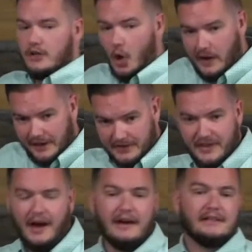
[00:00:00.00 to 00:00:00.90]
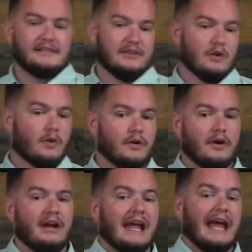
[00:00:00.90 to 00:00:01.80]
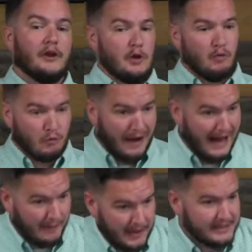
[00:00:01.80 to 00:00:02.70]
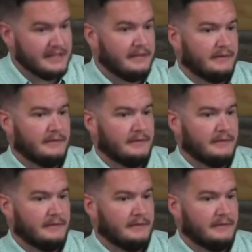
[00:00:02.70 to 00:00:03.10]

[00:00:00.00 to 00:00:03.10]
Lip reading: go down to the Huck's at the corner, and you rob it,